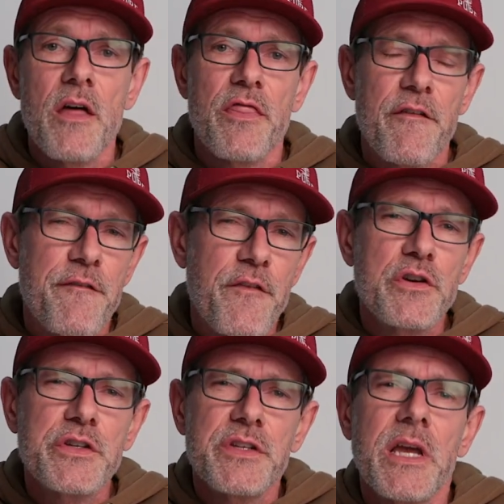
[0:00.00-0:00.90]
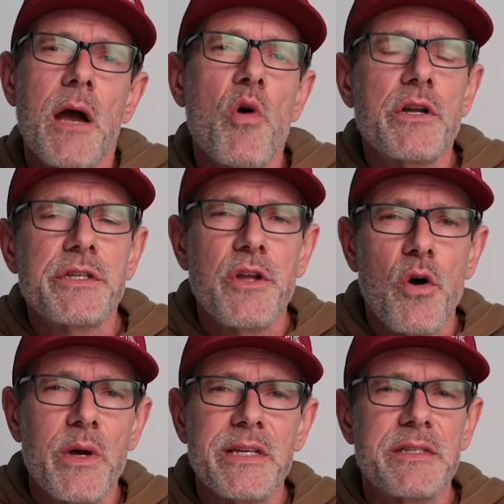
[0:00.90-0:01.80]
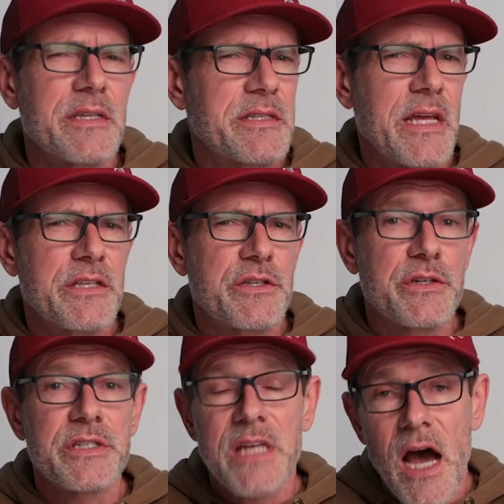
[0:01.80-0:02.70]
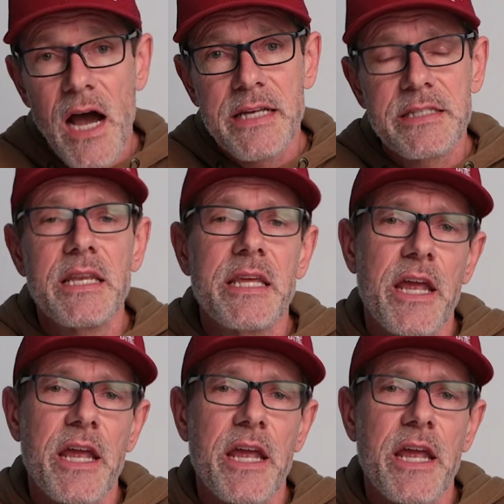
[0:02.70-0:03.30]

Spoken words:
the first thing I want to know is the sensor size and